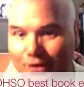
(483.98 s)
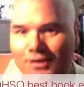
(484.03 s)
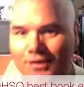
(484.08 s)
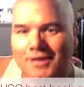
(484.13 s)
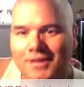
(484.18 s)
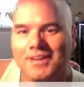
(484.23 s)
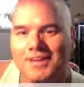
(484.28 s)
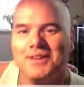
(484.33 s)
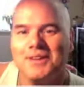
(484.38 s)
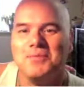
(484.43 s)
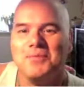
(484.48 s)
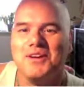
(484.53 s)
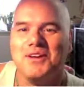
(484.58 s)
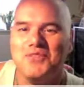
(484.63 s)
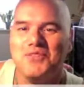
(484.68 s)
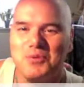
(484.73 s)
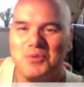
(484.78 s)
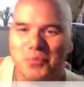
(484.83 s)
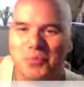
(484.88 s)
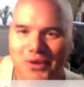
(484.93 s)
you'll get it for
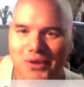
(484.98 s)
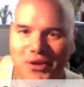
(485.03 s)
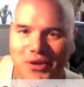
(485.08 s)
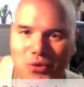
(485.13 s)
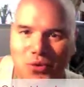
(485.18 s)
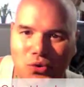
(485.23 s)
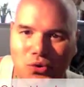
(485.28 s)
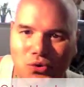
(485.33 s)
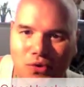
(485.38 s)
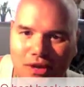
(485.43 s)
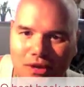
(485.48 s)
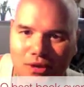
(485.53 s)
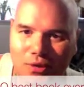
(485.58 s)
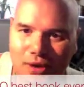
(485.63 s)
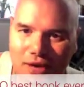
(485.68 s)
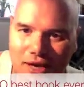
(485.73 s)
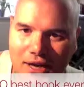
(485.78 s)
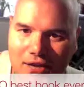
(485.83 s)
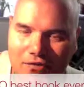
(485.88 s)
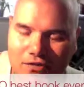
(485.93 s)
£25, but
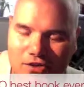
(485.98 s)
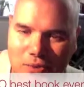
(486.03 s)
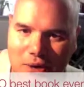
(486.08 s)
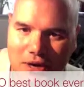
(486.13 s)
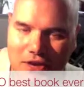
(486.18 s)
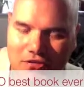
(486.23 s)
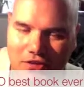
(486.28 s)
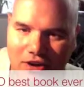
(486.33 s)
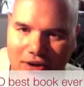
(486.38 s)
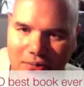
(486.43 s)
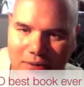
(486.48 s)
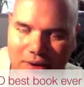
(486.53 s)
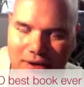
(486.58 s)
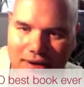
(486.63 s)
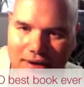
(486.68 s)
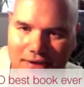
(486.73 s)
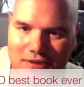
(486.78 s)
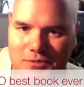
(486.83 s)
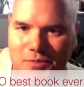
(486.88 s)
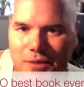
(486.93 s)
everywhere else is about
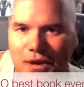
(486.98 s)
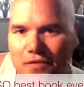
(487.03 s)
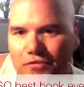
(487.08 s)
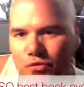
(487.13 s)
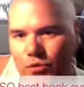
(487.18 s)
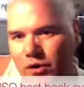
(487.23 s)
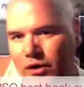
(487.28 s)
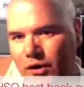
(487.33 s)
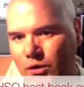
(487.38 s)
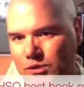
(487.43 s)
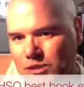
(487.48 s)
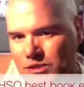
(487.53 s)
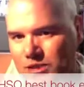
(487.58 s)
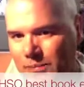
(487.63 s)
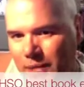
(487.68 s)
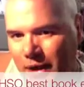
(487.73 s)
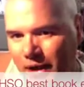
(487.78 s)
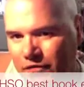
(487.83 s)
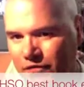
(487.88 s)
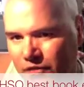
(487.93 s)
£35.
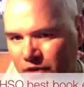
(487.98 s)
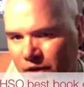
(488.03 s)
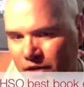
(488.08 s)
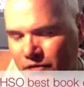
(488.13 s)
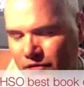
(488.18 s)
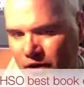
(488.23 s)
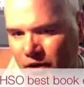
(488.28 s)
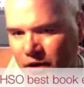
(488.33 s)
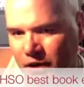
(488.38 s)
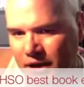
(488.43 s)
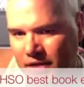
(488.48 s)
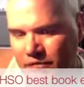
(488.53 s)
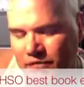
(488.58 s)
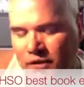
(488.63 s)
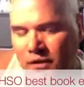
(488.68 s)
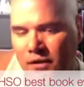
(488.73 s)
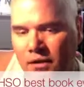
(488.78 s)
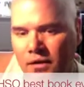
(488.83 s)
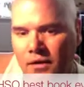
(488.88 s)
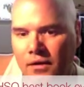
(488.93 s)
There's a nice DVD
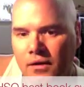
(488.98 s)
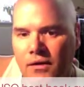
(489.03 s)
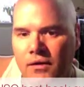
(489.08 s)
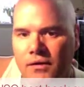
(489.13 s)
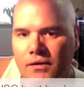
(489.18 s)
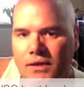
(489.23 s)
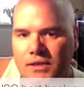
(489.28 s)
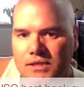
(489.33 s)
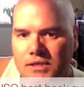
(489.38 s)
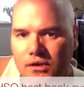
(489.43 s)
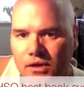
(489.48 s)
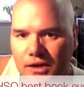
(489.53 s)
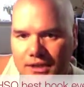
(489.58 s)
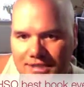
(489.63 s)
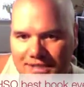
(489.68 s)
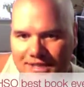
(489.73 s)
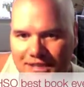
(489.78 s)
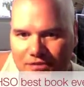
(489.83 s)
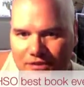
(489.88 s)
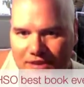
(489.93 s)
in the back where
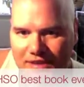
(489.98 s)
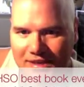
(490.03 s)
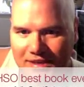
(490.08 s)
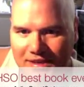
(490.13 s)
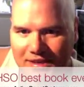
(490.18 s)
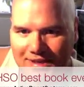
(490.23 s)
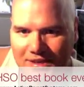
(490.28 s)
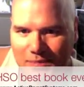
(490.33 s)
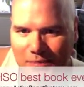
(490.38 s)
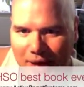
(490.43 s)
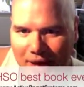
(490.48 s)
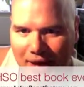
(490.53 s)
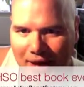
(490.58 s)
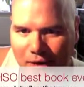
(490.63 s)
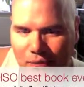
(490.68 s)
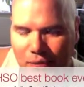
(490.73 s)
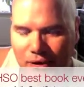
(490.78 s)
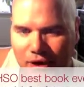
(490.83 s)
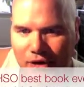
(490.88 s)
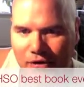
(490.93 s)
he educates
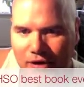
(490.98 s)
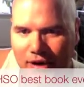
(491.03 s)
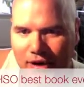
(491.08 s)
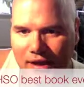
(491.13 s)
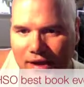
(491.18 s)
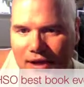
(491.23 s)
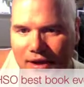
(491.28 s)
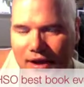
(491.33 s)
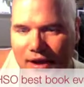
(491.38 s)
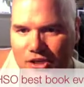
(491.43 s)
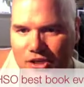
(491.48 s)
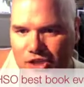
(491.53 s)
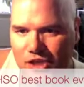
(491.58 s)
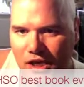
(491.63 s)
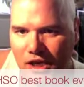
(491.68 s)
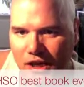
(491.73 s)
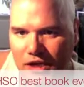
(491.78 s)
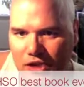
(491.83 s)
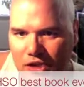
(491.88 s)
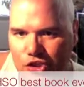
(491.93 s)
you on
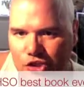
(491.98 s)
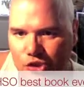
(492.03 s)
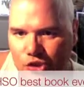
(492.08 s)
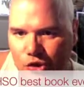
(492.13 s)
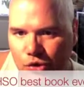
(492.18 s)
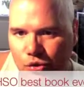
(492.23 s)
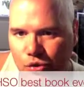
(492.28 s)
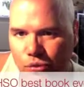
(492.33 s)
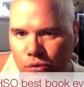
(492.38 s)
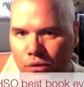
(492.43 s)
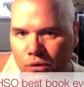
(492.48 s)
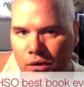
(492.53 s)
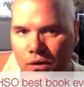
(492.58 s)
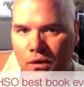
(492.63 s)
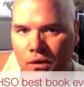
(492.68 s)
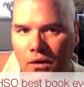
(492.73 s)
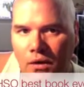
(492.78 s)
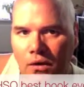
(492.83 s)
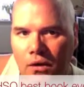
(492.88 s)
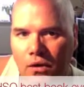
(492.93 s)
about what
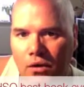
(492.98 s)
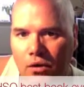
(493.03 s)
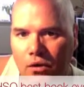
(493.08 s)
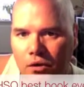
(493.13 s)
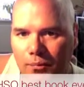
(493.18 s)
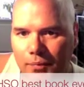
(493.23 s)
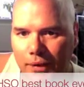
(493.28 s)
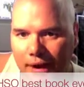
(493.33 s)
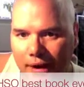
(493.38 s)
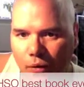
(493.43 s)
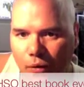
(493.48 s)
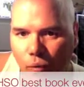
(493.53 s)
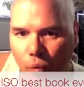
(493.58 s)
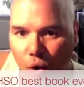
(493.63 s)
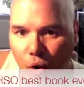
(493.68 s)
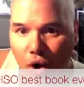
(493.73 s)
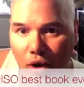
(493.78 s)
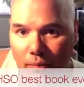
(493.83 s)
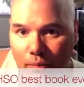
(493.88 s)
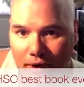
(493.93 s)
meditation is all
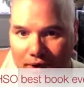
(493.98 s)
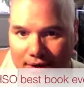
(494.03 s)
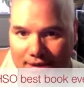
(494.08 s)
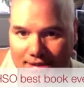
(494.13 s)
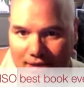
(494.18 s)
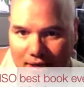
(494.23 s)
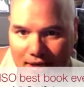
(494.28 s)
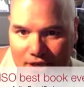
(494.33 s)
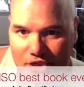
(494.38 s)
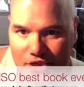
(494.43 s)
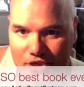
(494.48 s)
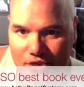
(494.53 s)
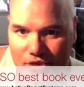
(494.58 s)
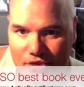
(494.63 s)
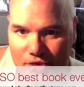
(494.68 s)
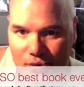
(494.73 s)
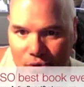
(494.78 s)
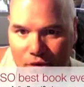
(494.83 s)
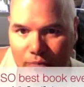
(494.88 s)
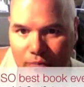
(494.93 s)
about, in his opinion.